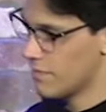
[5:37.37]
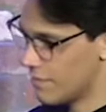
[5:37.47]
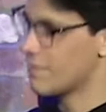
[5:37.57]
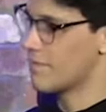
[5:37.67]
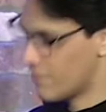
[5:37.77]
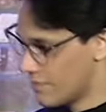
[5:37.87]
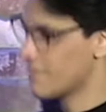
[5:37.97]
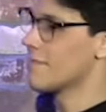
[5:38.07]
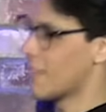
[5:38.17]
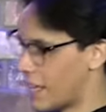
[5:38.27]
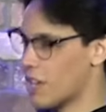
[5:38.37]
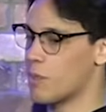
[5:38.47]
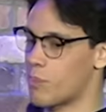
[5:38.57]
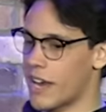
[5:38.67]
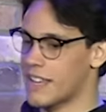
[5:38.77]
Wow. Like you
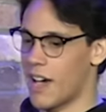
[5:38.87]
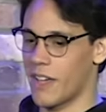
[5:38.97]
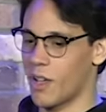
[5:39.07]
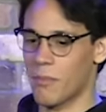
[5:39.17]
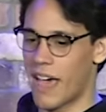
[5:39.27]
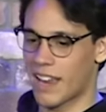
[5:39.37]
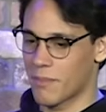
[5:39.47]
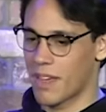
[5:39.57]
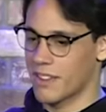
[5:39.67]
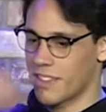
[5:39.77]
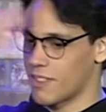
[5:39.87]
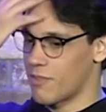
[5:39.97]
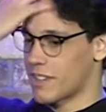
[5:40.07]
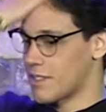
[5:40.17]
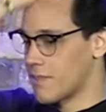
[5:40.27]
could break down Illmatic better than the
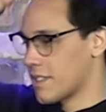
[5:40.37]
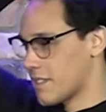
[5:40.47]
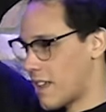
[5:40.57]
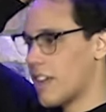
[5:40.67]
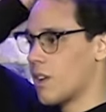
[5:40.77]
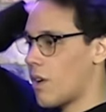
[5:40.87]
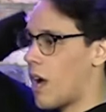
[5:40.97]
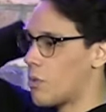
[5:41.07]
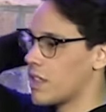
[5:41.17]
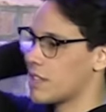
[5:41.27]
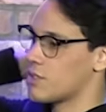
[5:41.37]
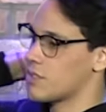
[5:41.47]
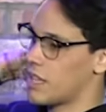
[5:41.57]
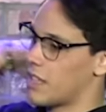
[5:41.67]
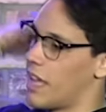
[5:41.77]
rest of us. I know. I would let you
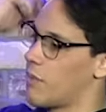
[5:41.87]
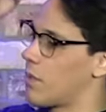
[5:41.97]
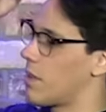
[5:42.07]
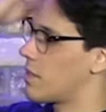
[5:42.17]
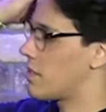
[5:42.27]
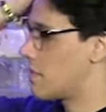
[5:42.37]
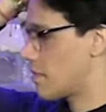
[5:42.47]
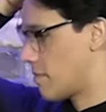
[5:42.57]
say the N word.